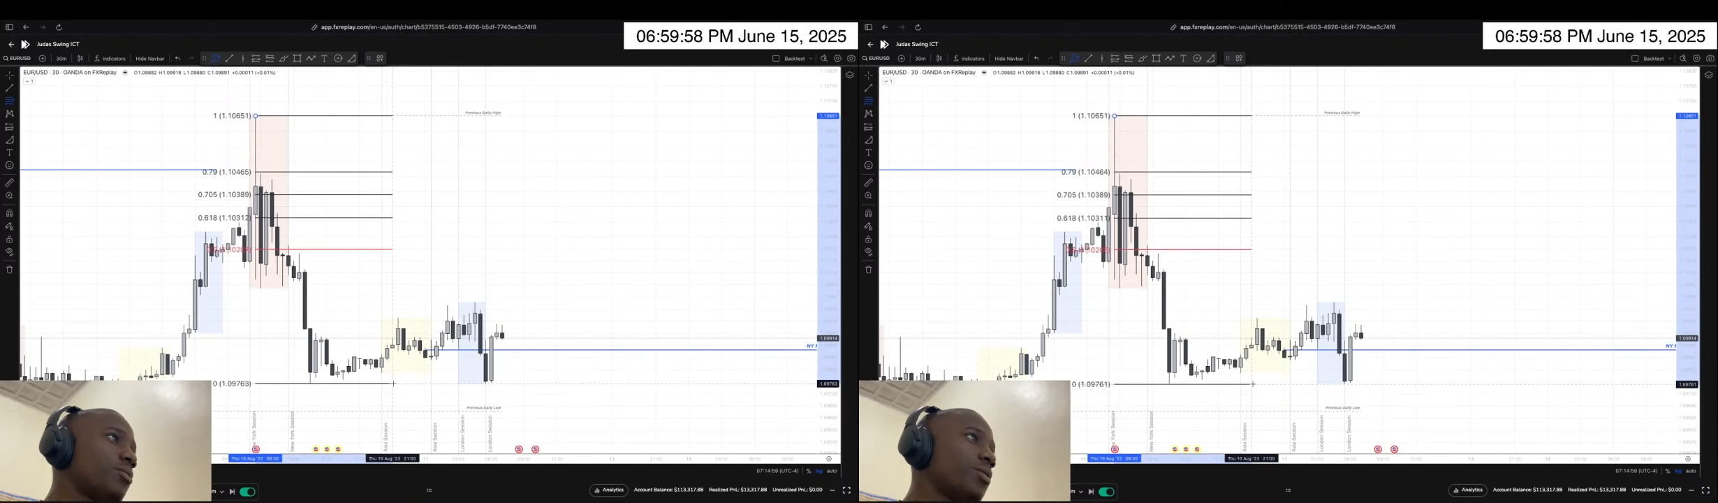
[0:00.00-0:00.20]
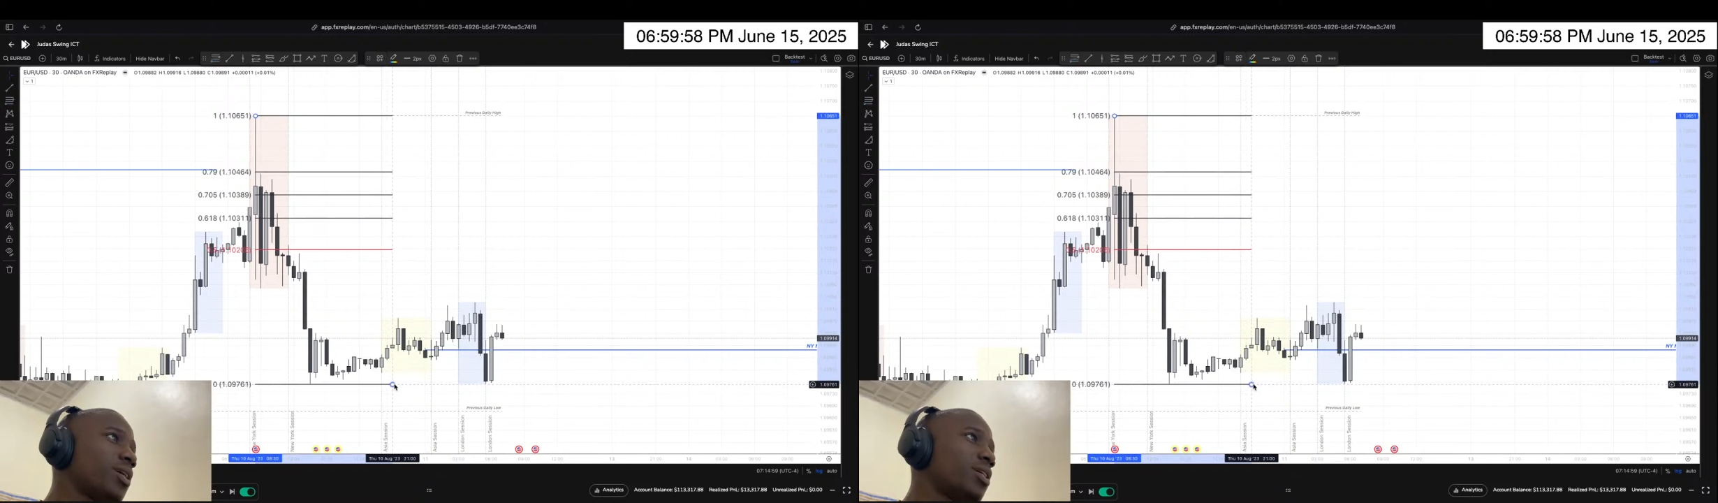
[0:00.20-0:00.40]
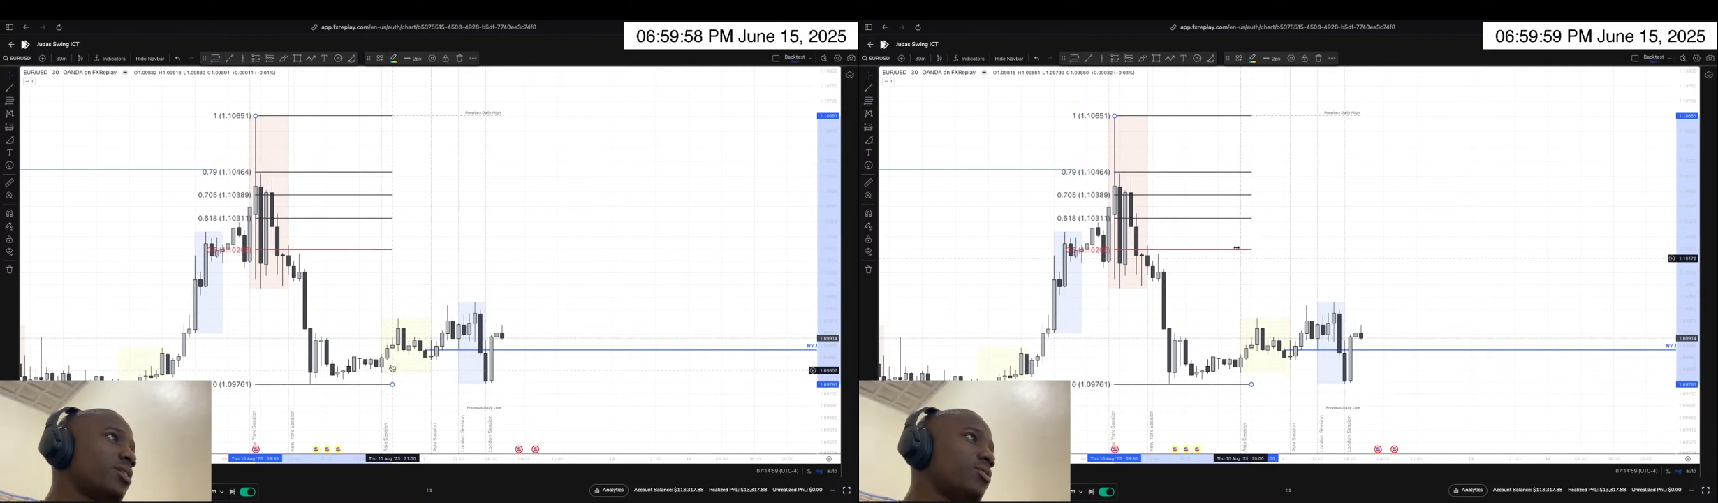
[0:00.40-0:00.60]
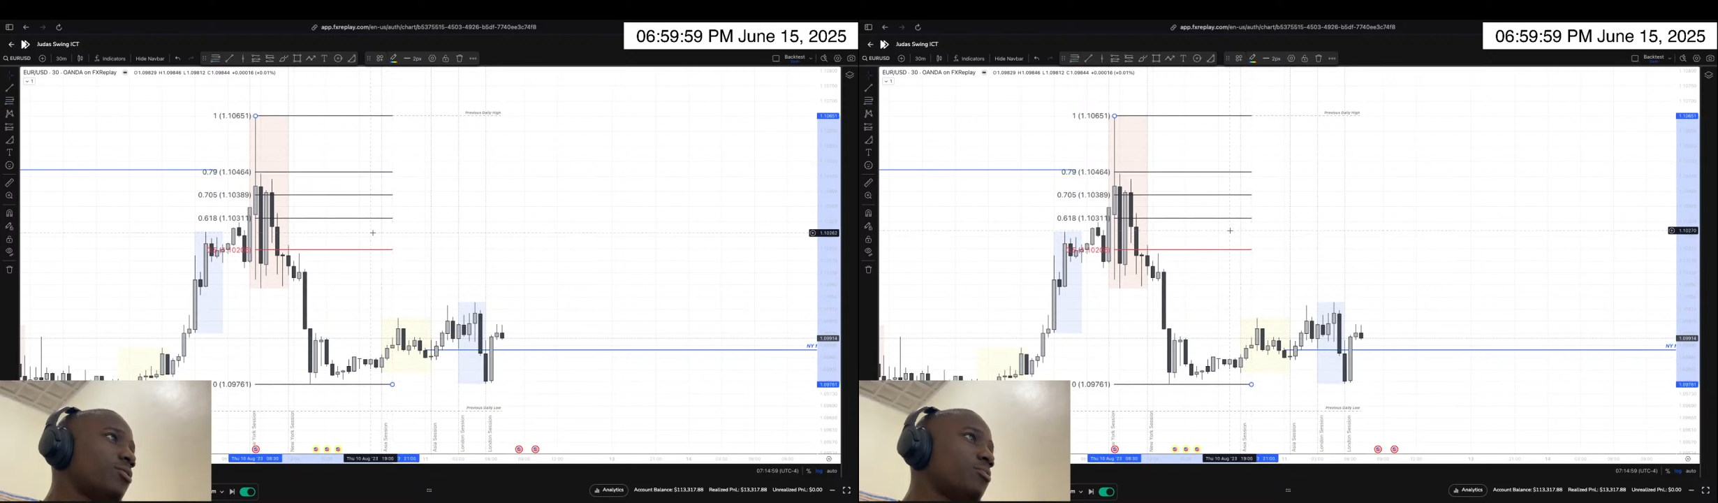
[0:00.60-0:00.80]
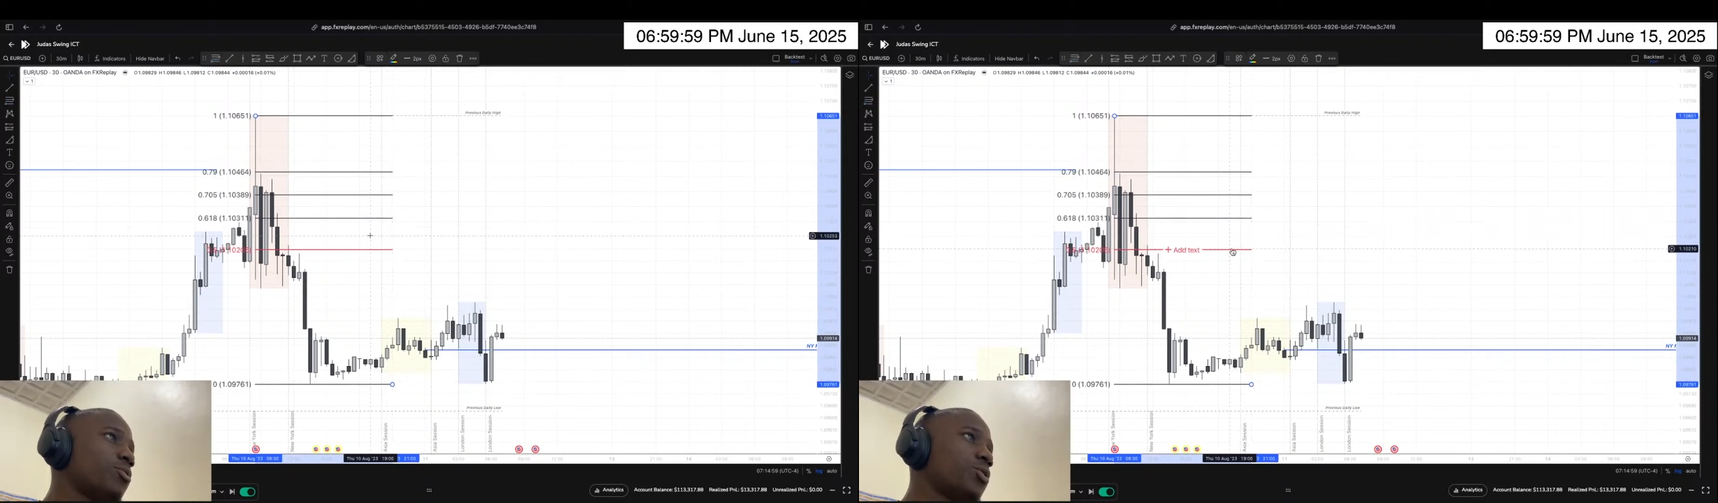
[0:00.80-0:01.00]
We can't
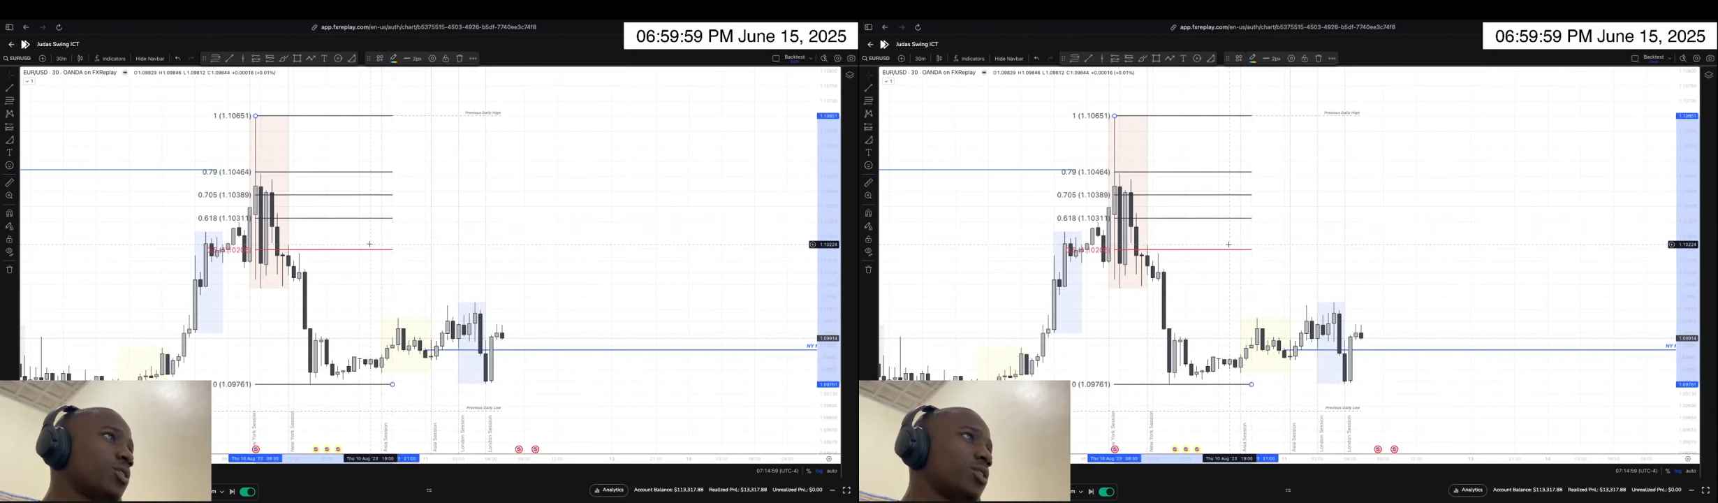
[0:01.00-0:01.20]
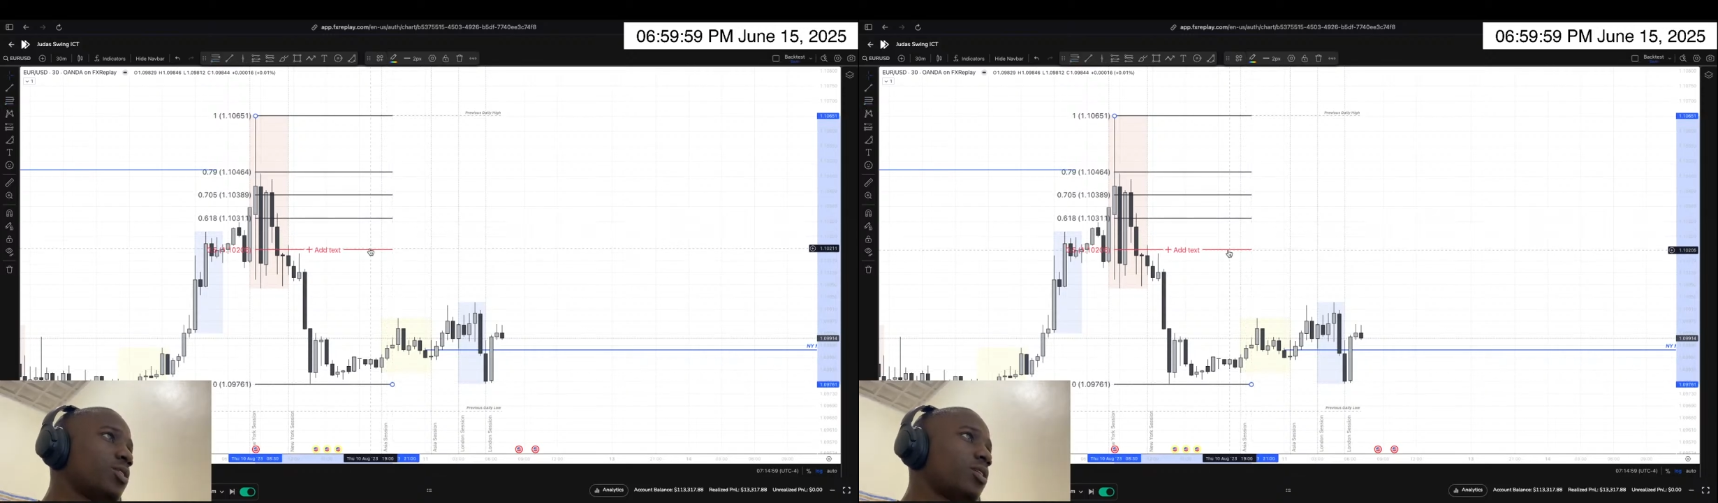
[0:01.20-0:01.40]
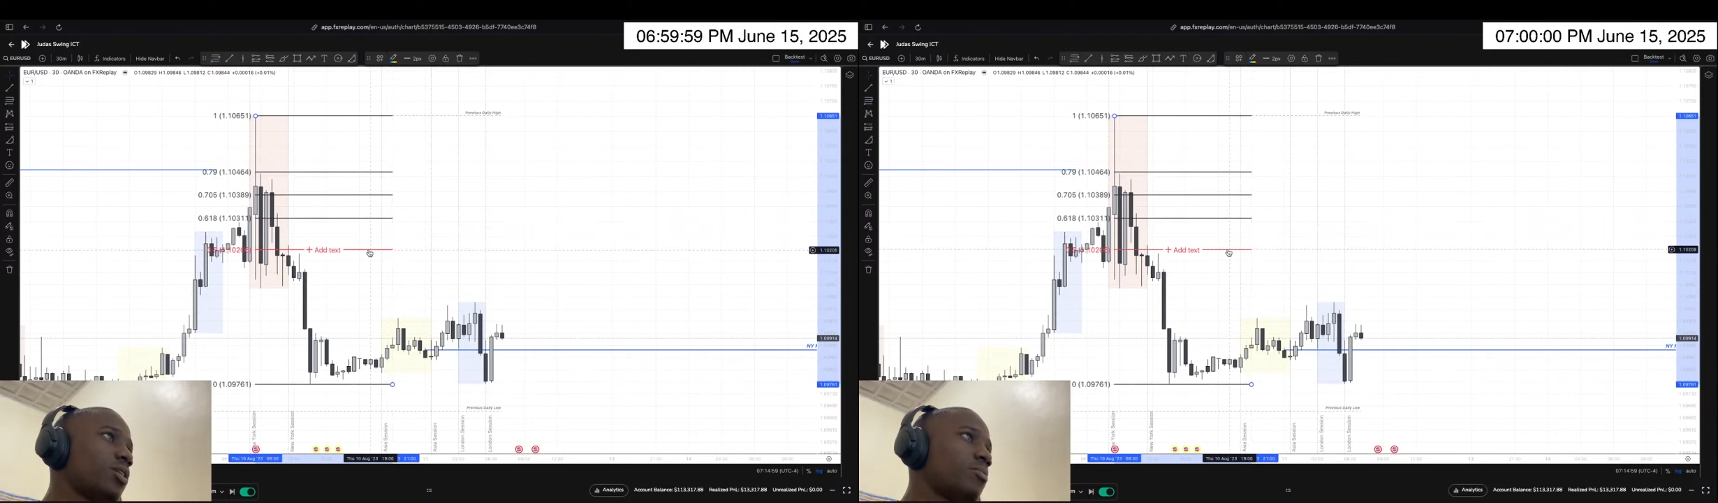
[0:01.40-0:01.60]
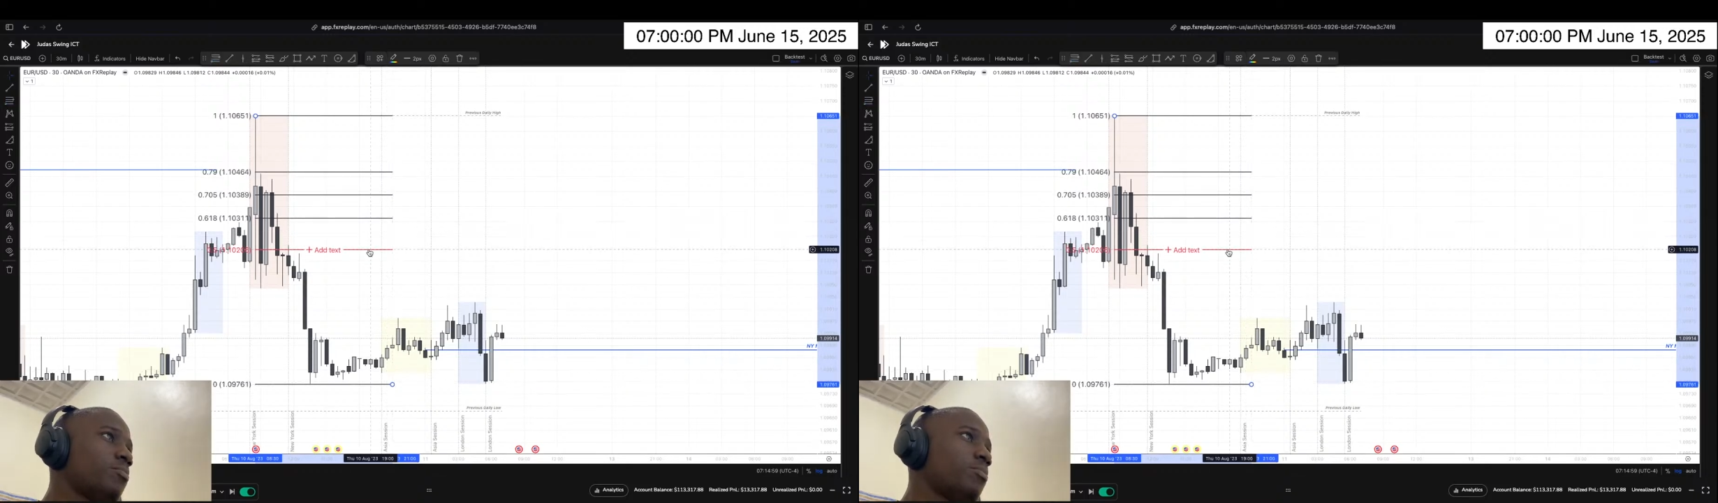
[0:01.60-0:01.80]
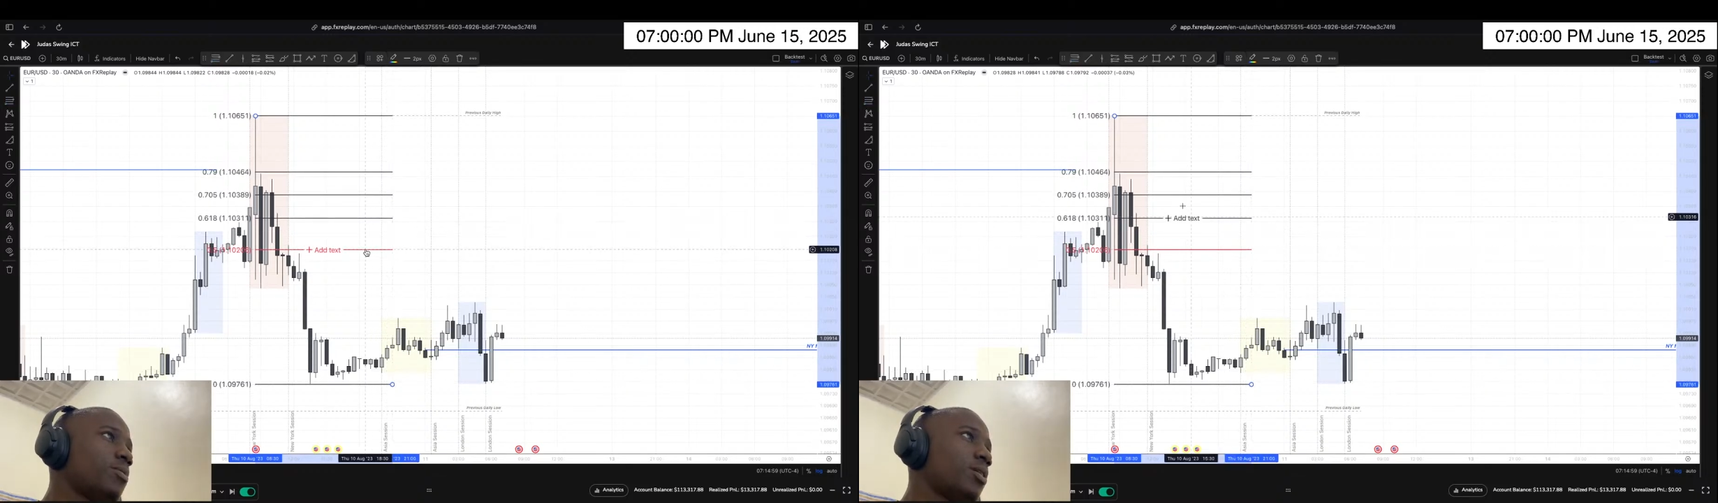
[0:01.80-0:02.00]
push
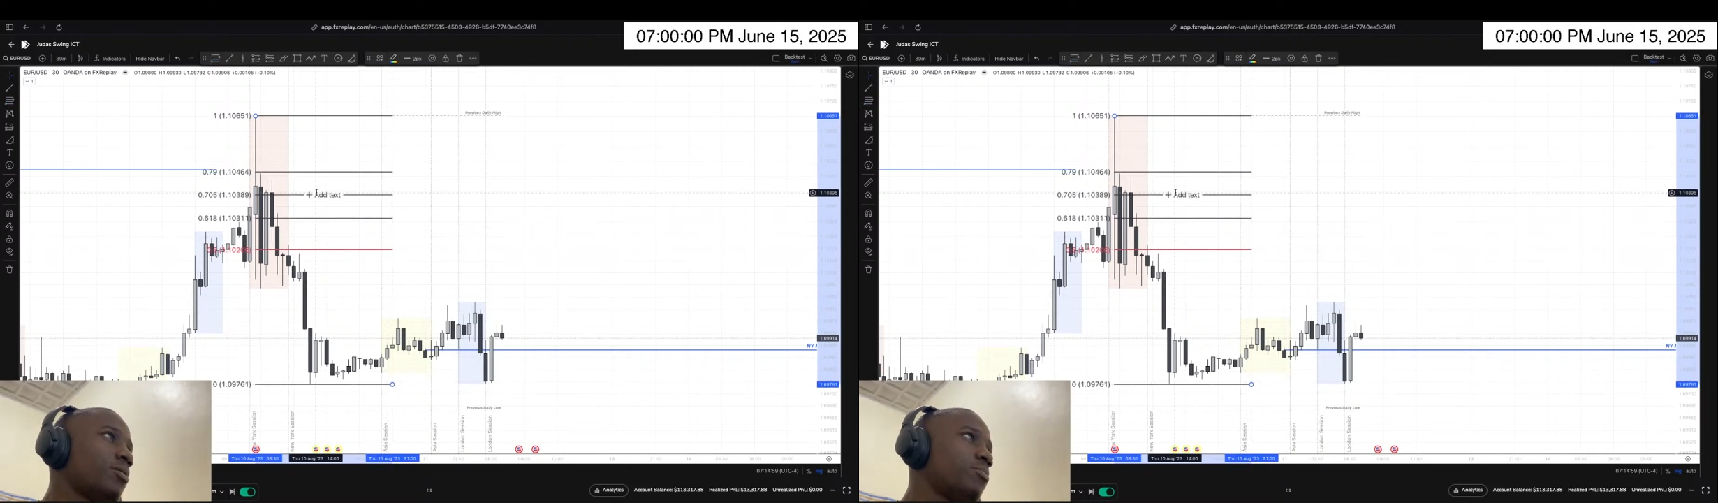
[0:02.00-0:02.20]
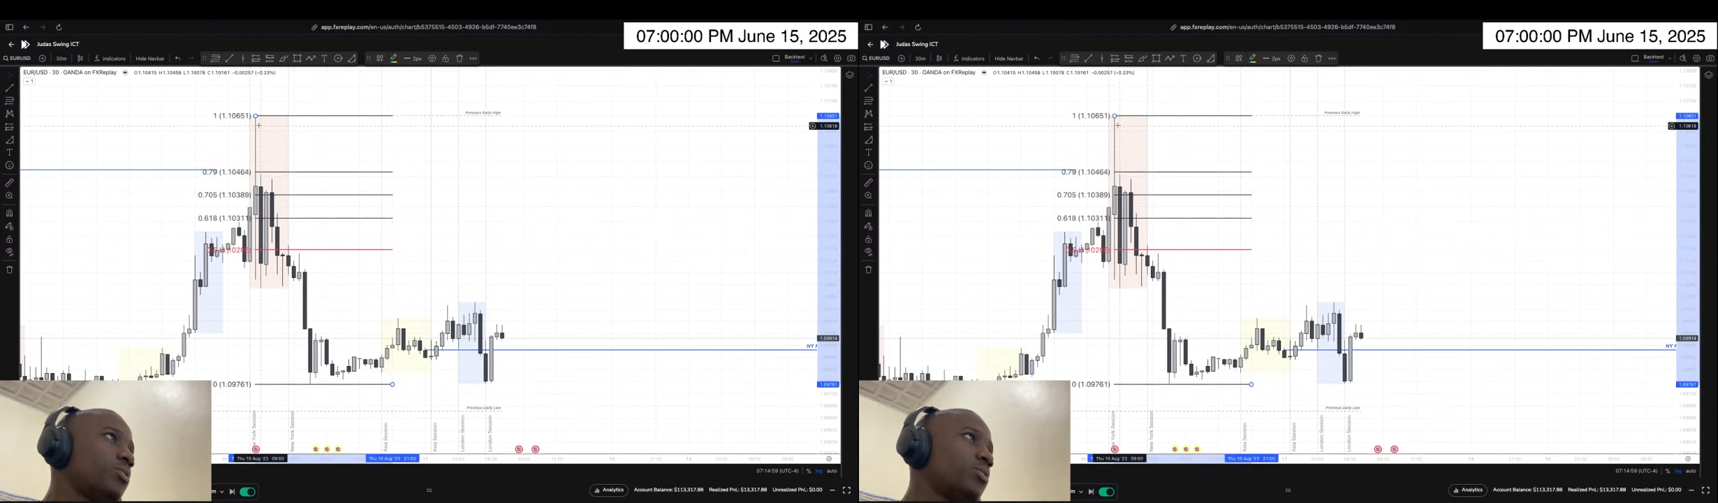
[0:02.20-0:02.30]
up